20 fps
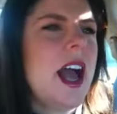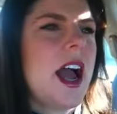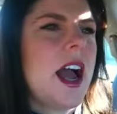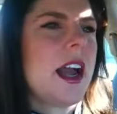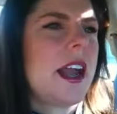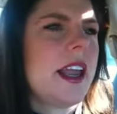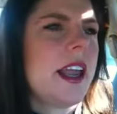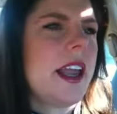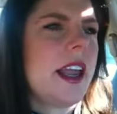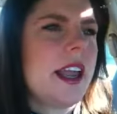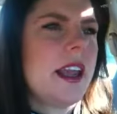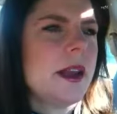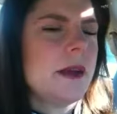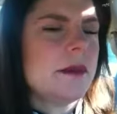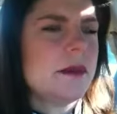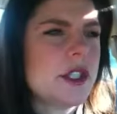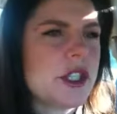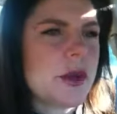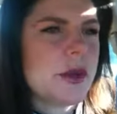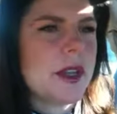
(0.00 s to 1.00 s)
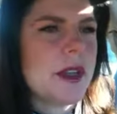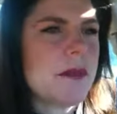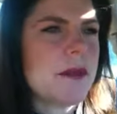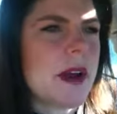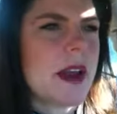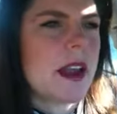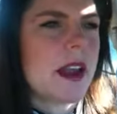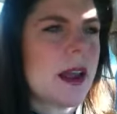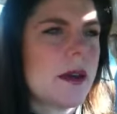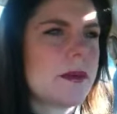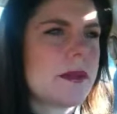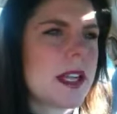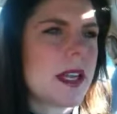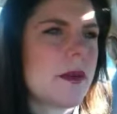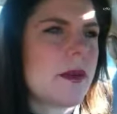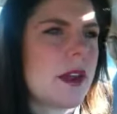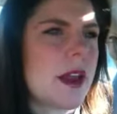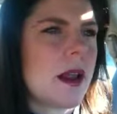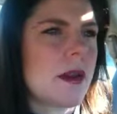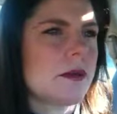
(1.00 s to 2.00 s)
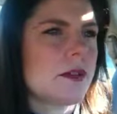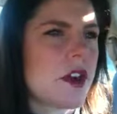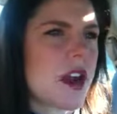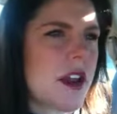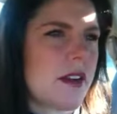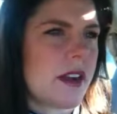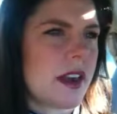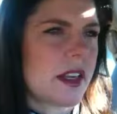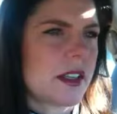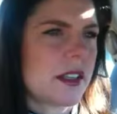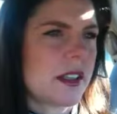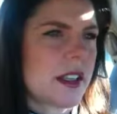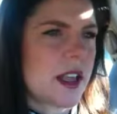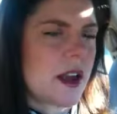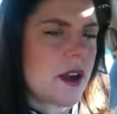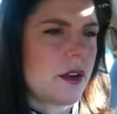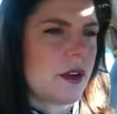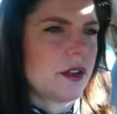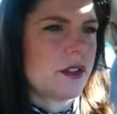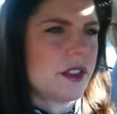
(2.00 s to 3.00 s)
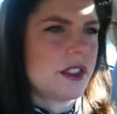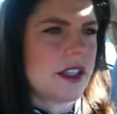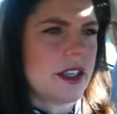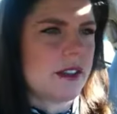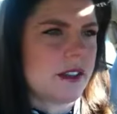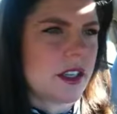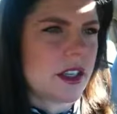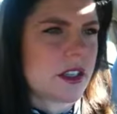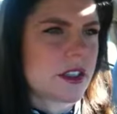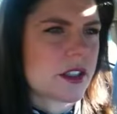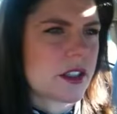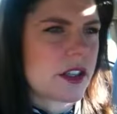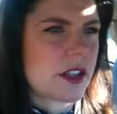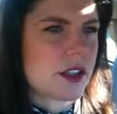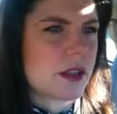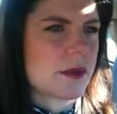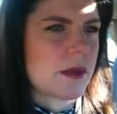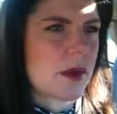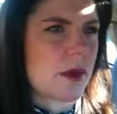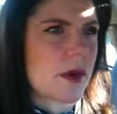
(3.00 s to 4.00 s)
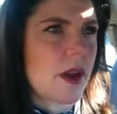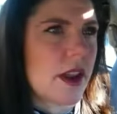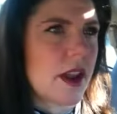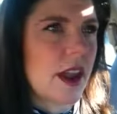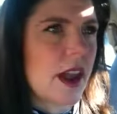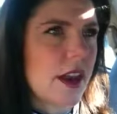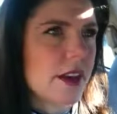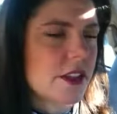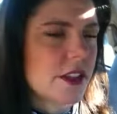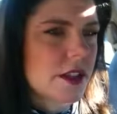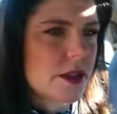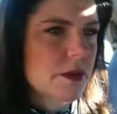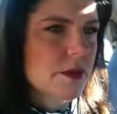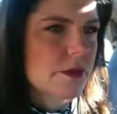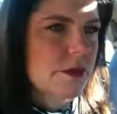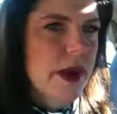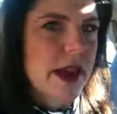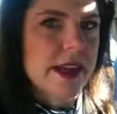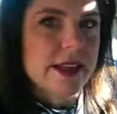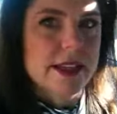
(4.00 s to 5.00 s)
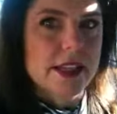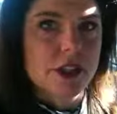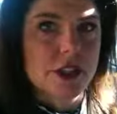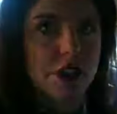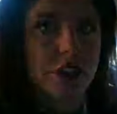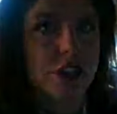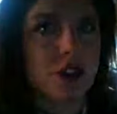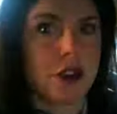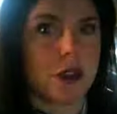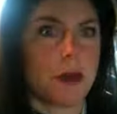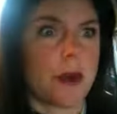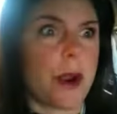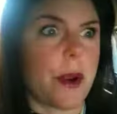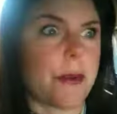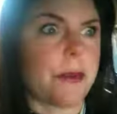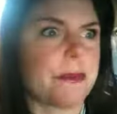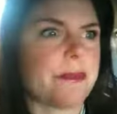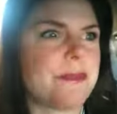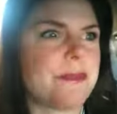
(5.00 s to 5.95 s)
I am doing my update while I'm driving, so you'll just have to excuse me while I just pay attention to the road.